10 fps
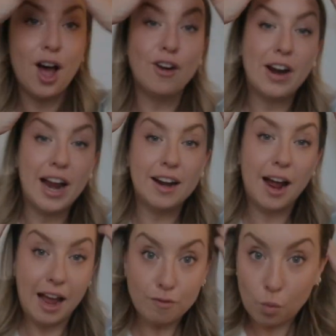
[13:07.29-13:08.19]
All right,
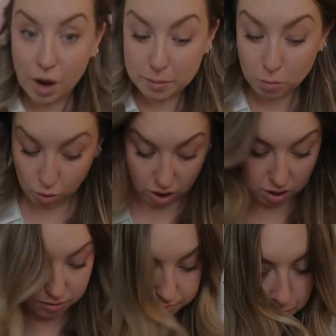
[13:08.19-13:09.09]
I have one
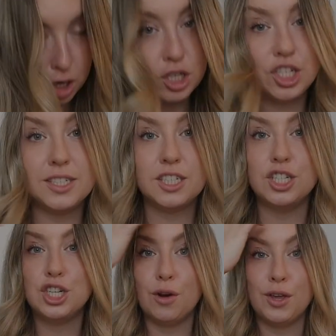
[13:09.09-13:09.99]
more purchase to
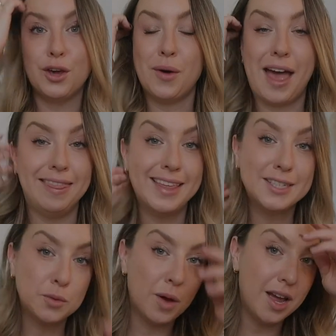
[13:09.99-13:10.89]
show you. And
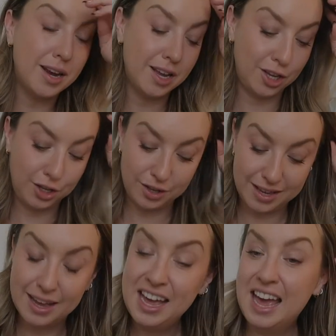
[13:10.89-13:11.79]
this one,
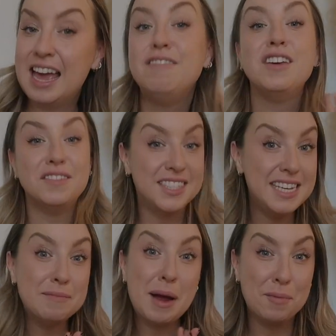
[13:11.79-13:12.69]
if you've
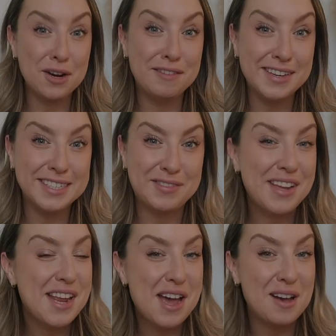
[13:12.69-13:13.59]
seen my previous
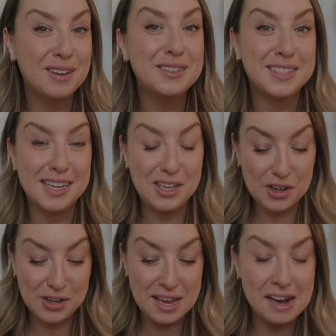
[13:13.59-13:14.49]
videos,
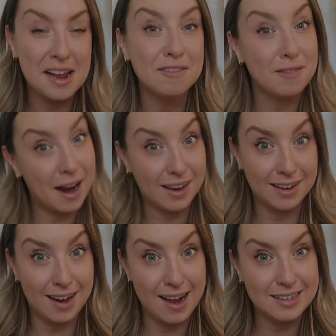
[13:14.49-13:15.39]
you're gonna
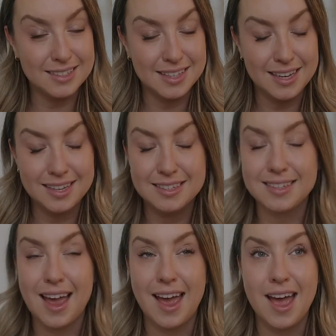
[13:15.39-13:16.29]
recognize
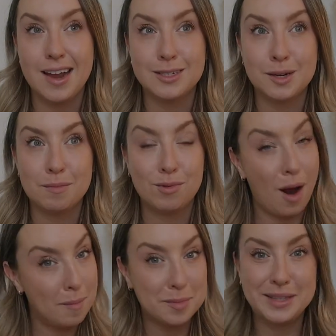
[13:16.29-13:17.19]
these and
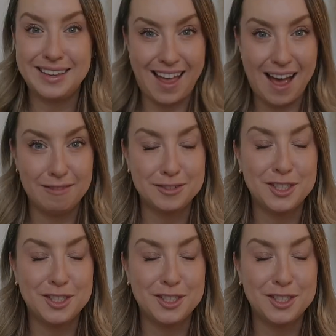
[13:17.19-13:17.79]
probably laugh.